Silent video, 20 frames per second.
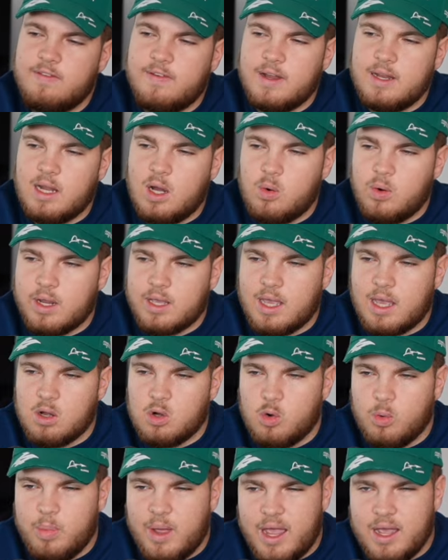I now again
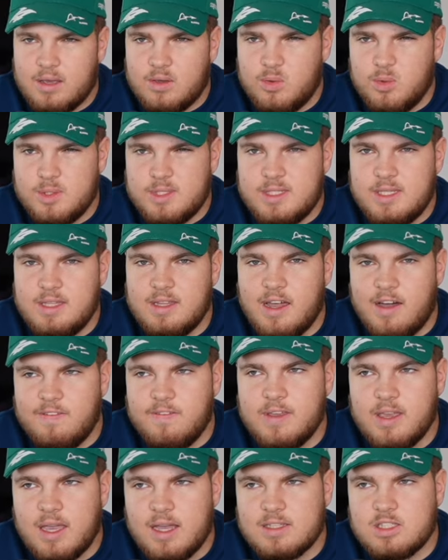go back, you see
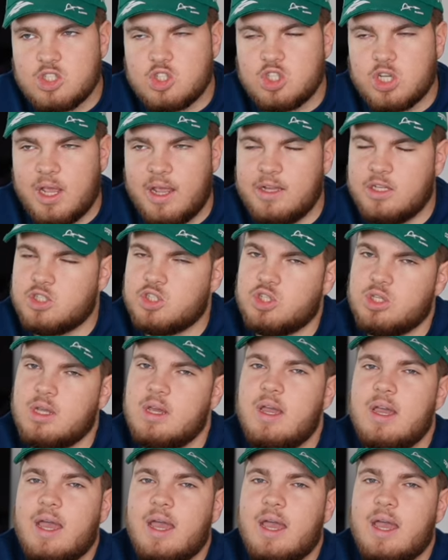nothing has changed,